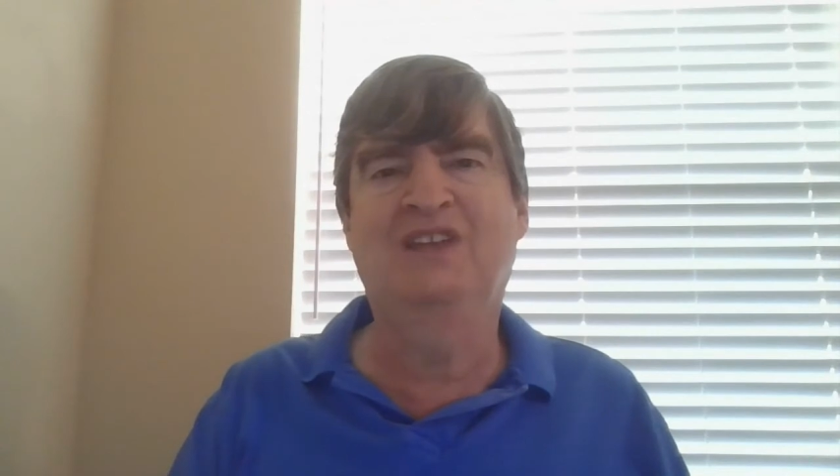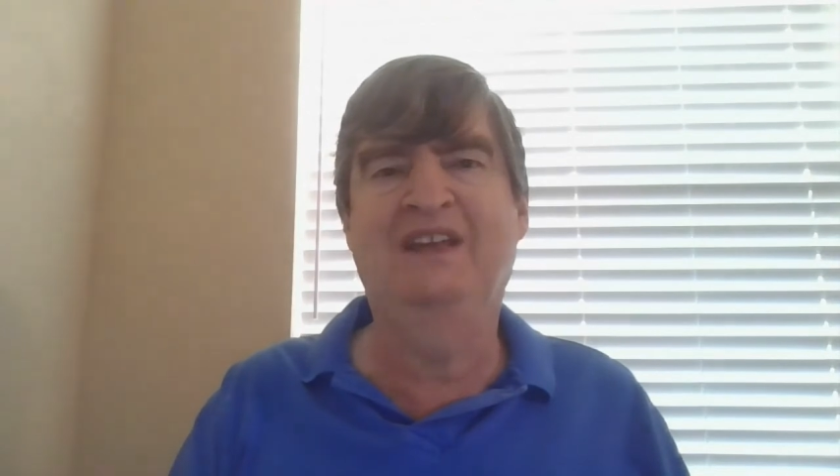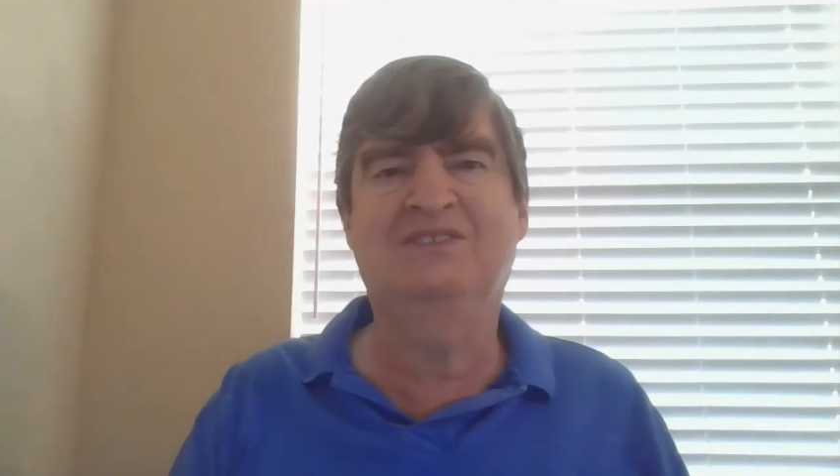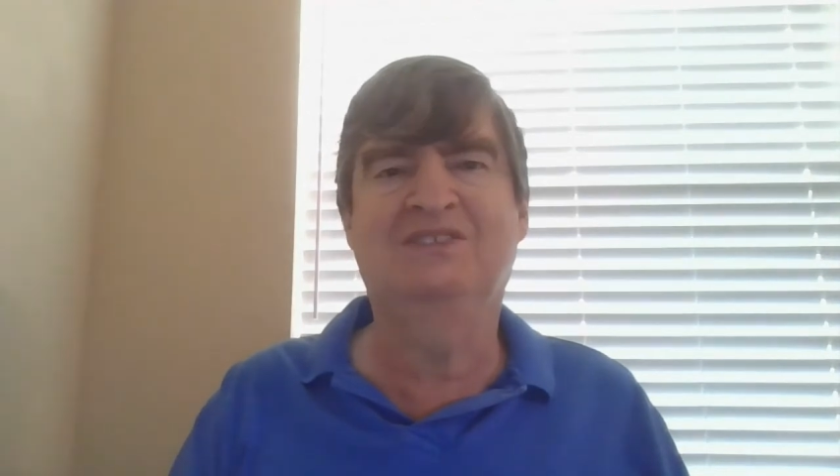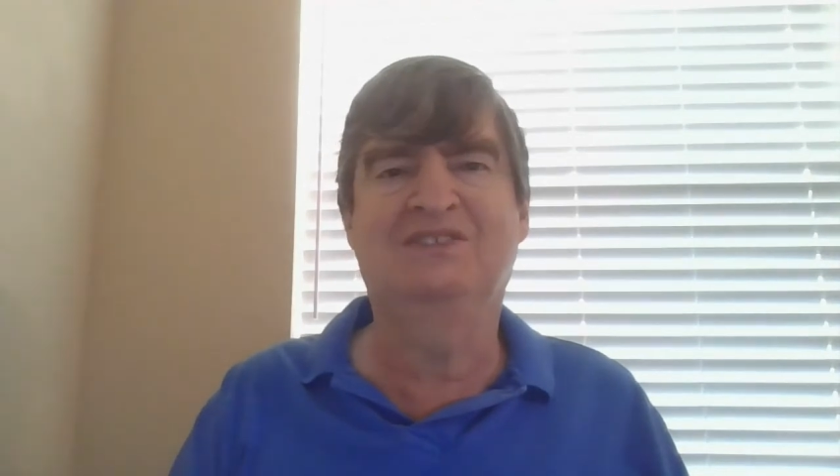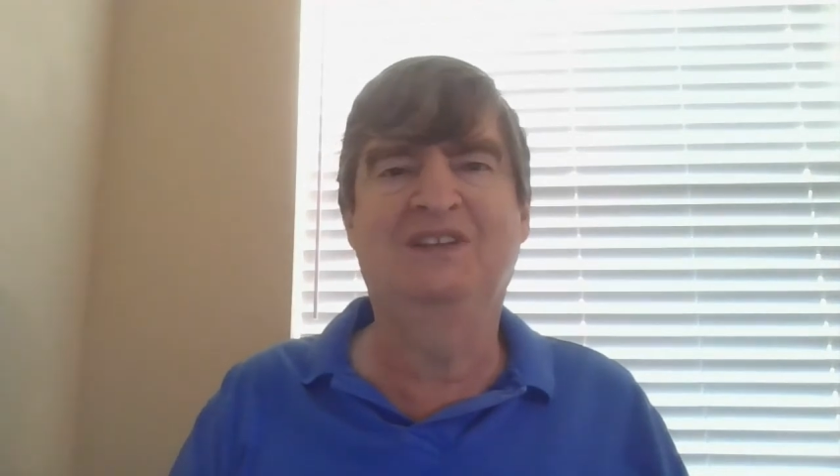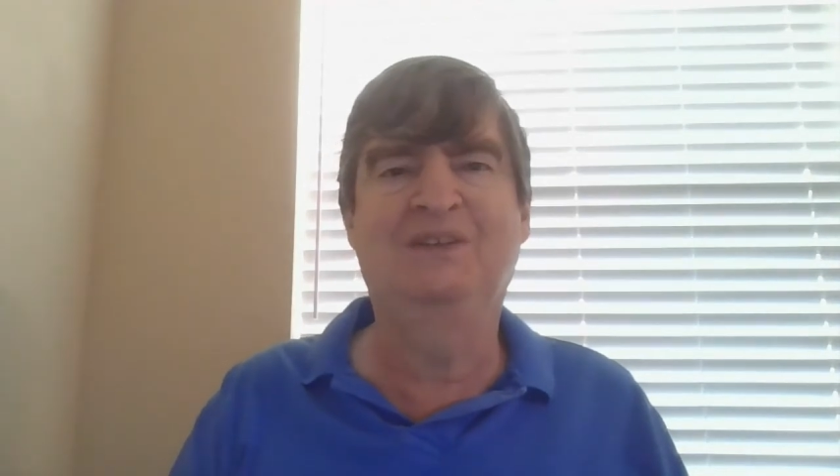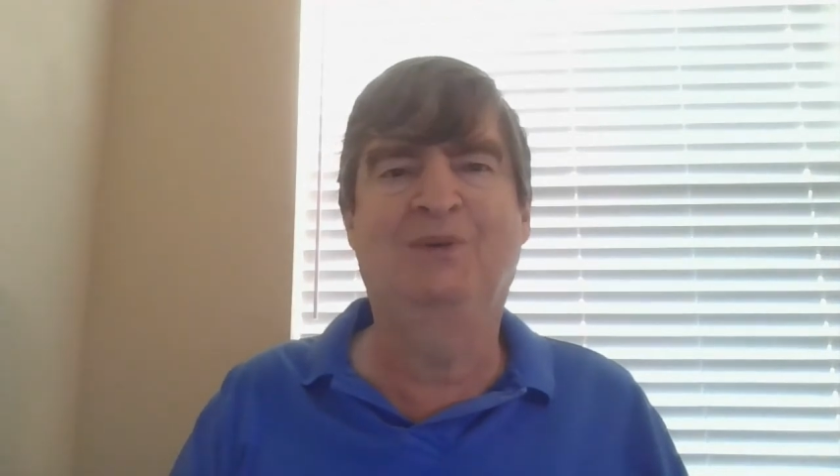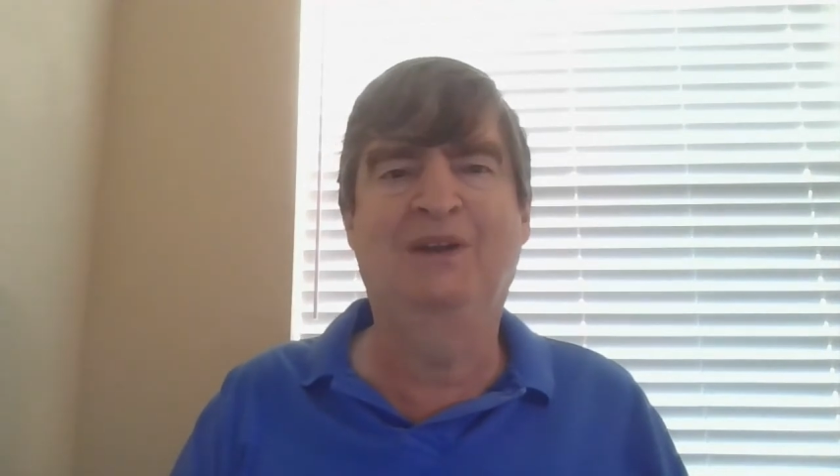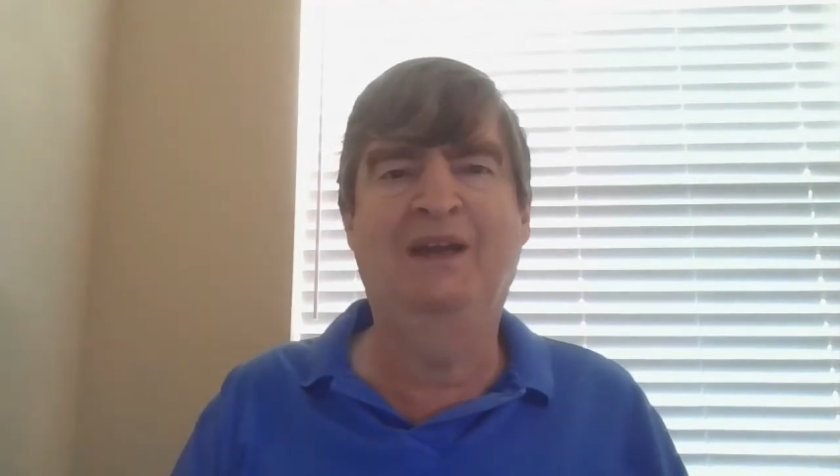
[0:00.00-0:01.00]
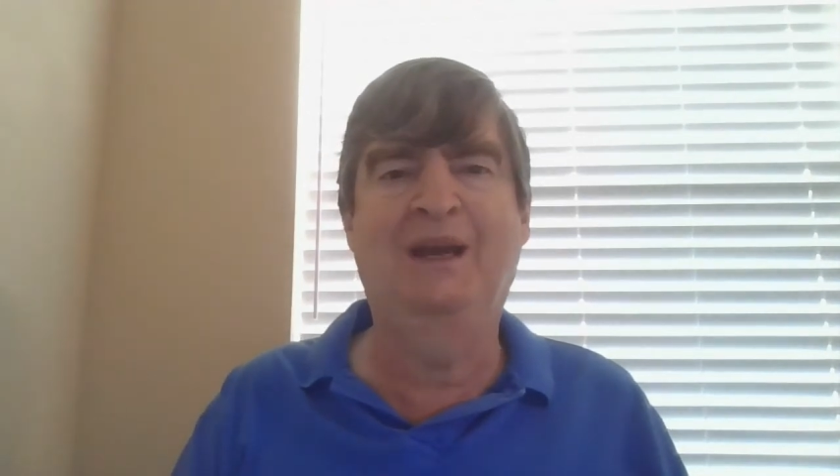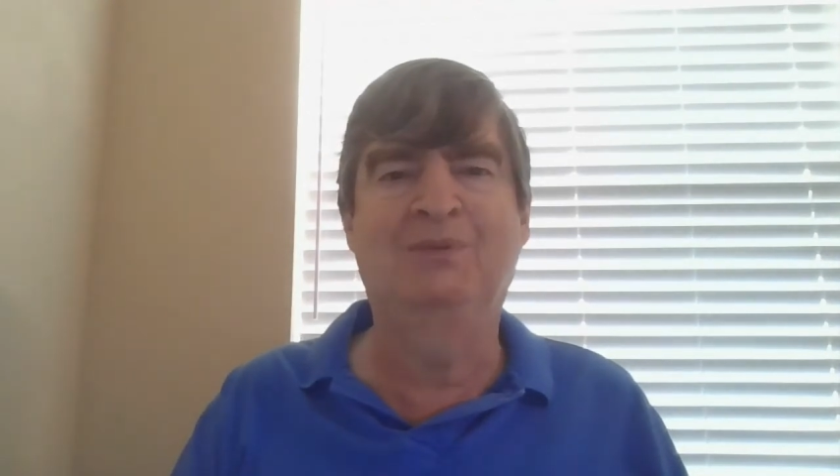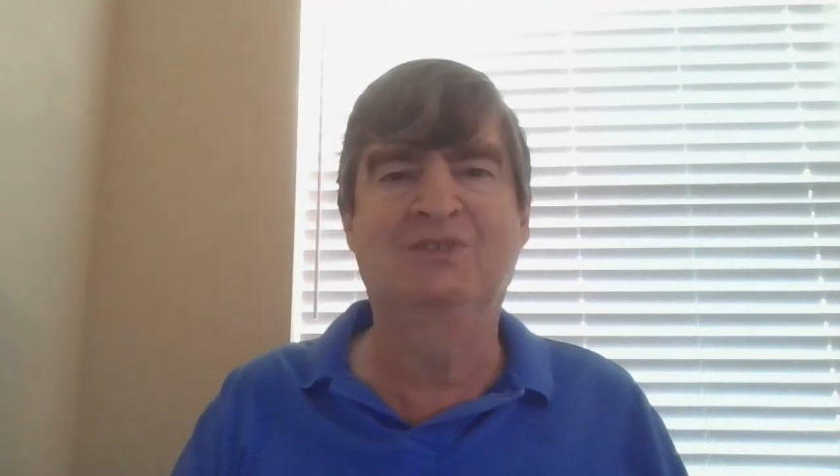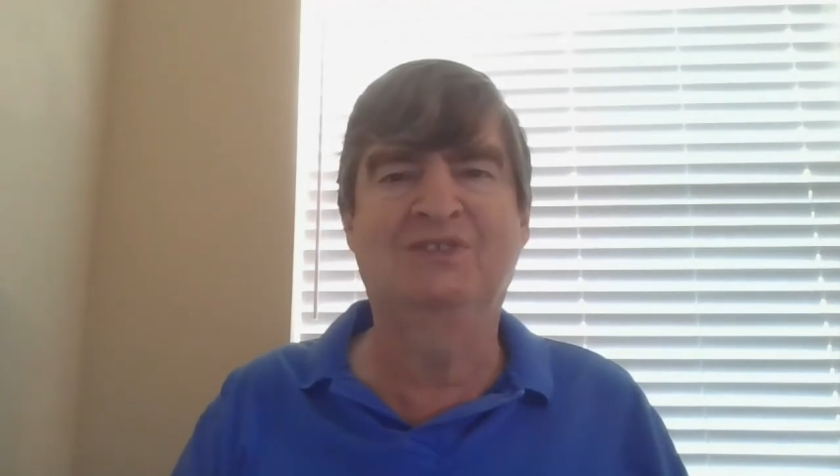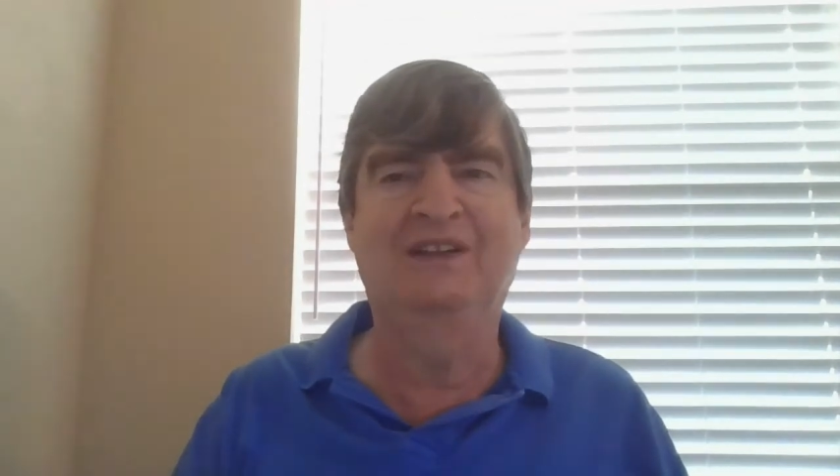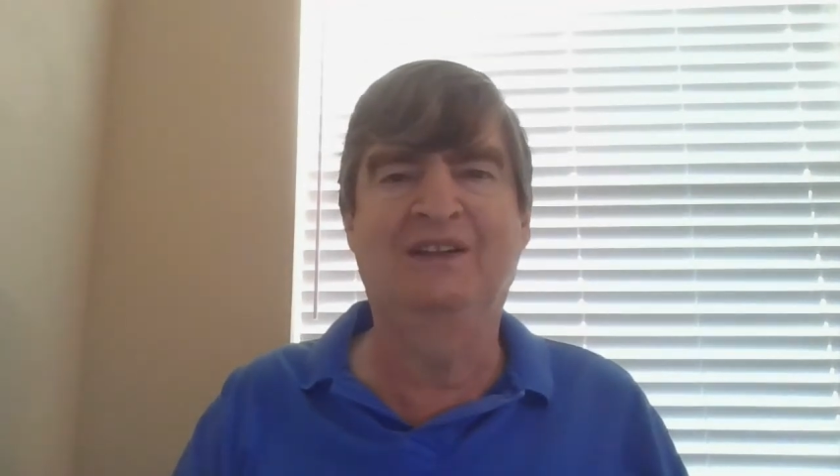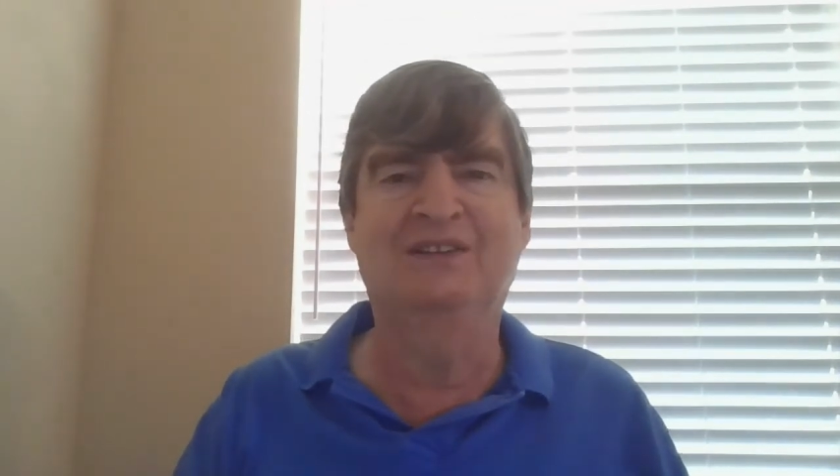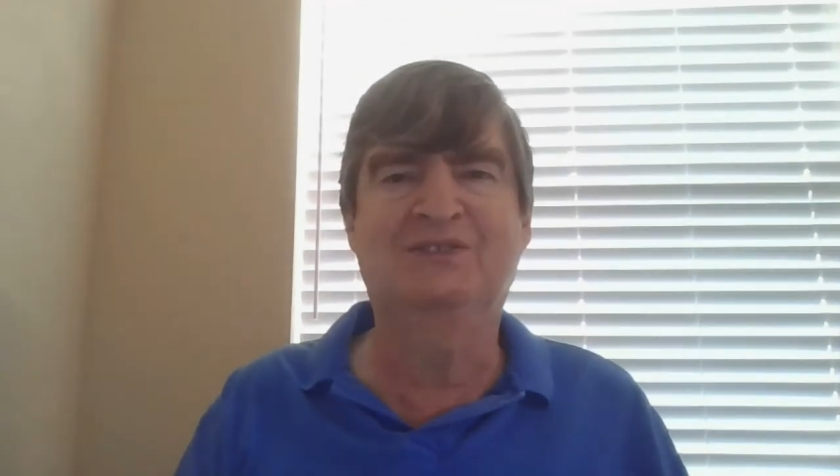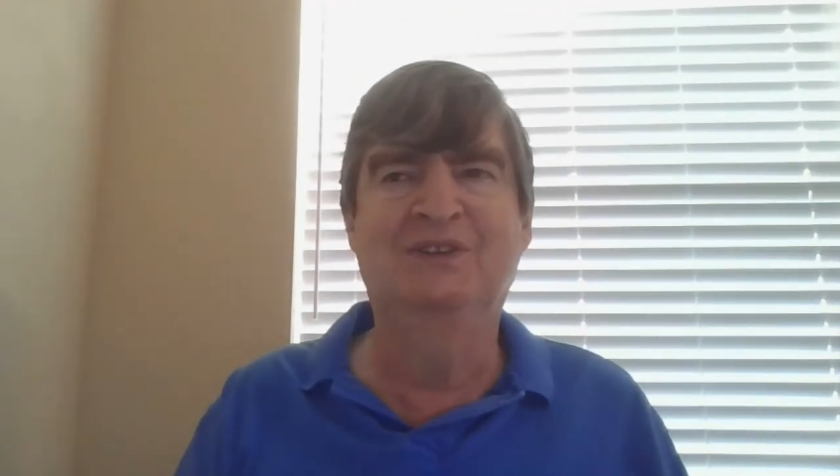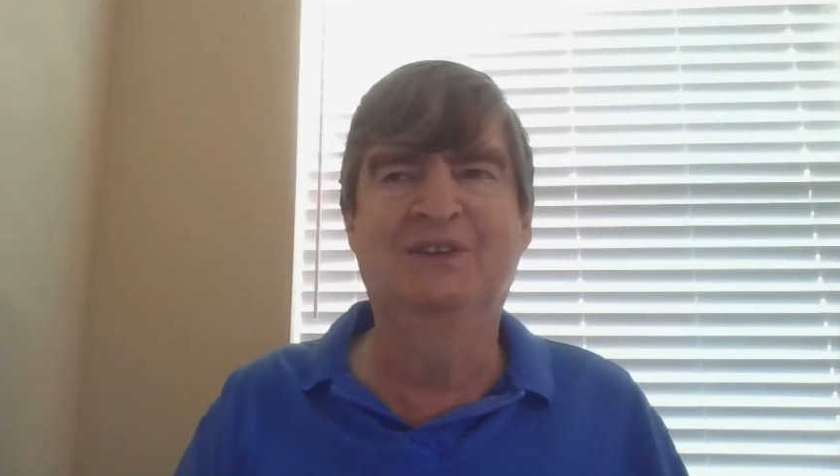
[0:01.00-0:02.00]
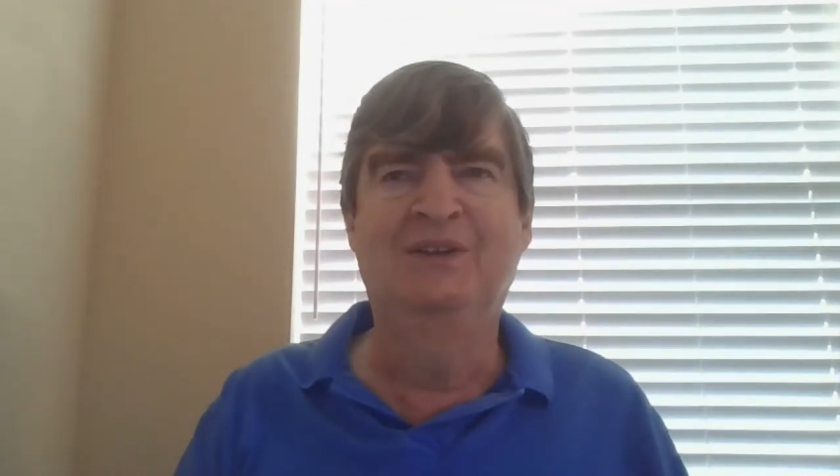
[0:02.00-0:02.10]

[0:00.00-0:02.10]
test to see what happens, I guess.